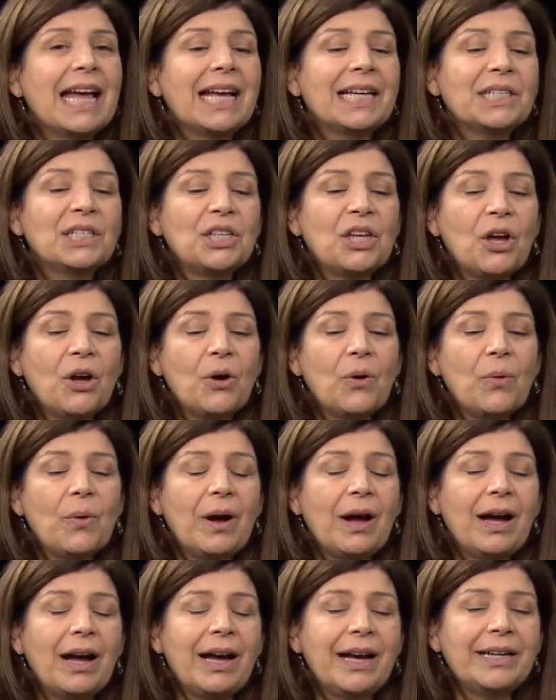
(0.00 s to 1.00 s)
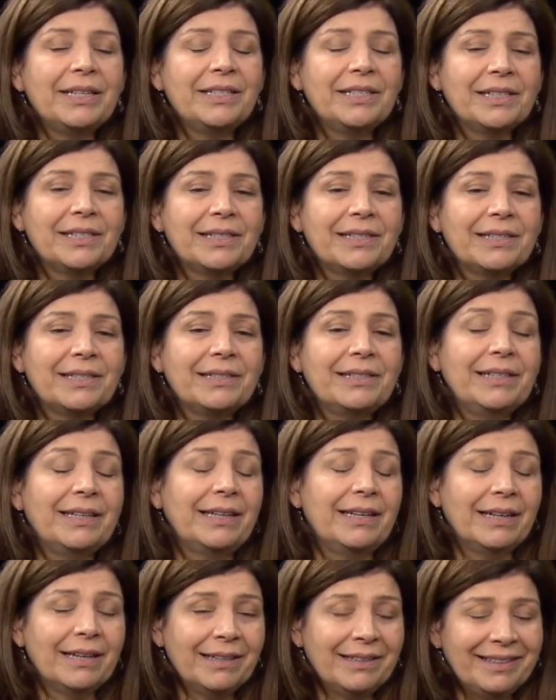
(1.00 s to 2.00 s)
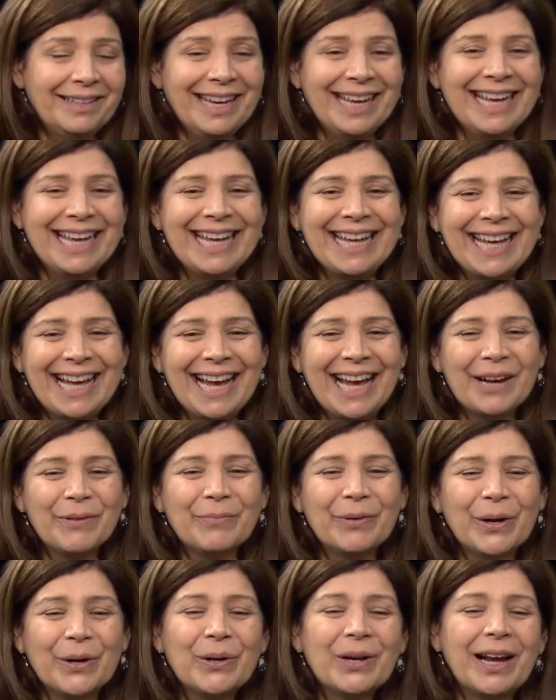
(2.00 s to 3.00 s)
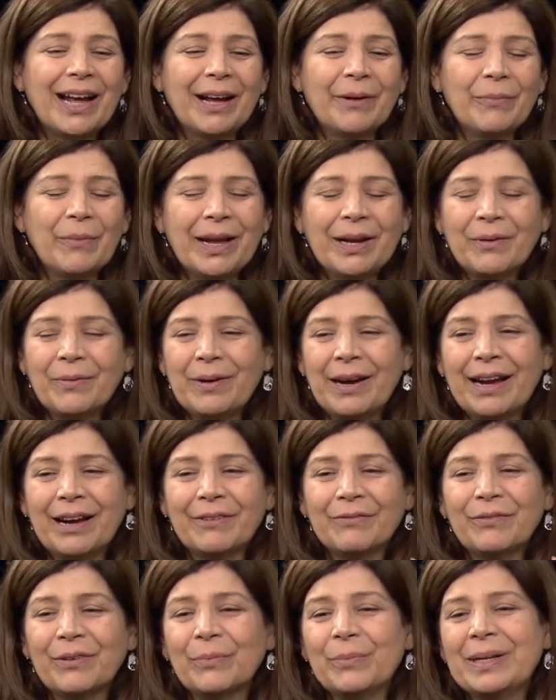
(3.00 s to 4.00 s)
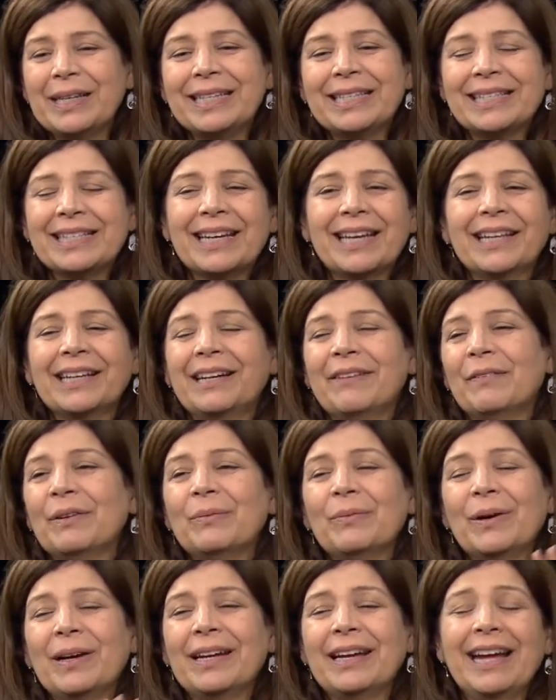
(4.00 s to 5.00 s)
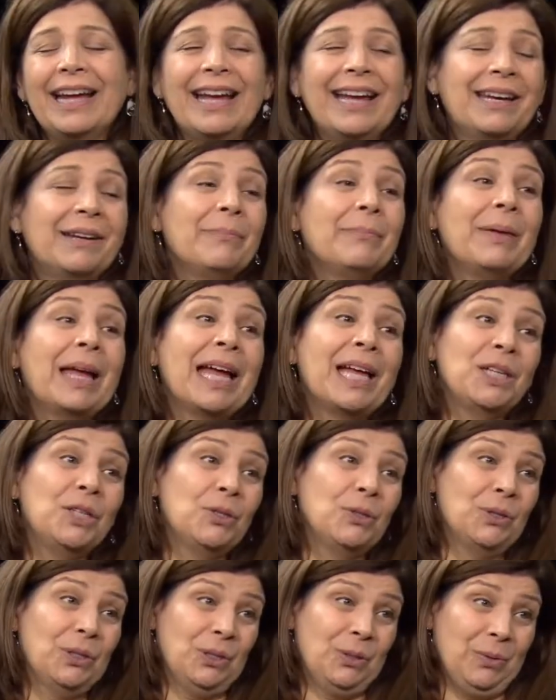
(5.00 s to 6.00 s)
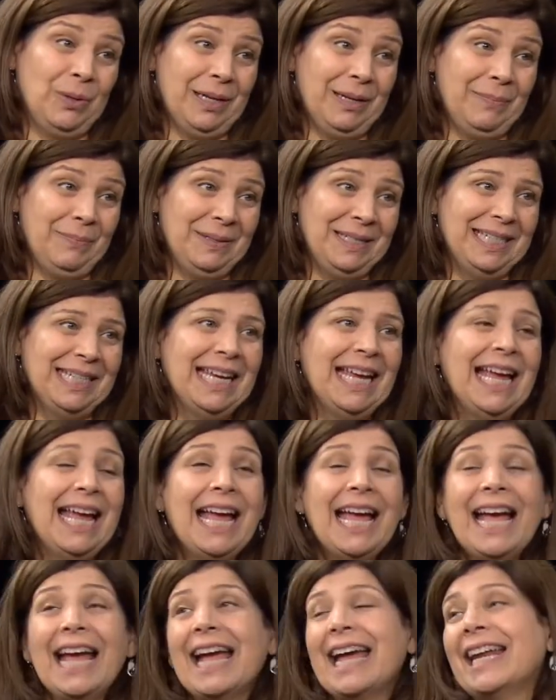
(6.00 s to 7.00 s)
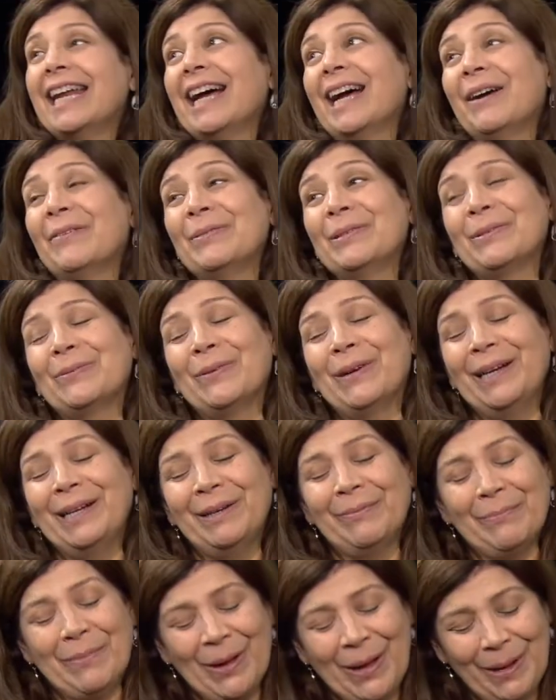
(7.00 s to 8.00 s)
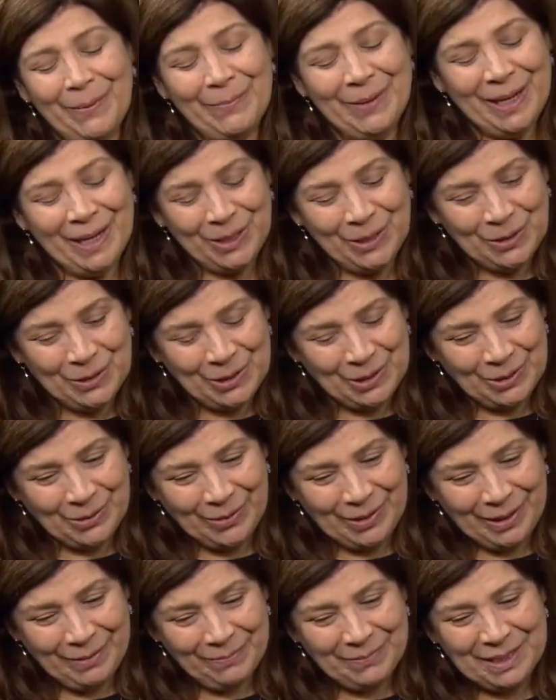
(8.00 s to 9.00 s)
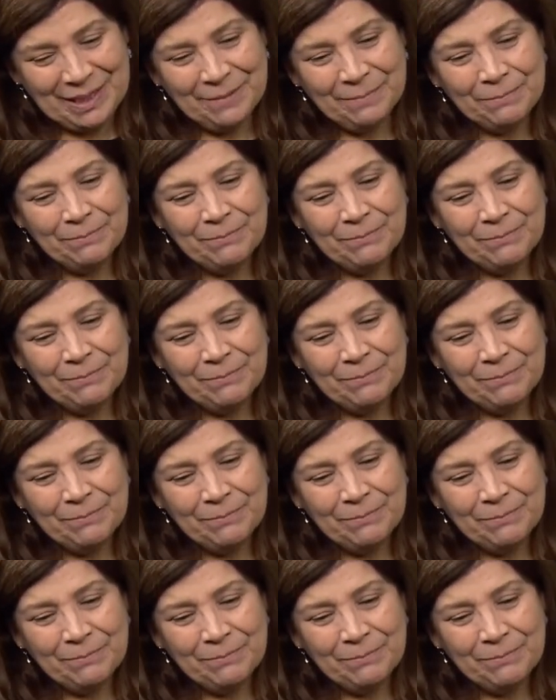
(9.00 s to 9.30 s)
So I just did it. I wrote, I went around for weeks telling everyone I had a manuscript, and I was writing my manuscript.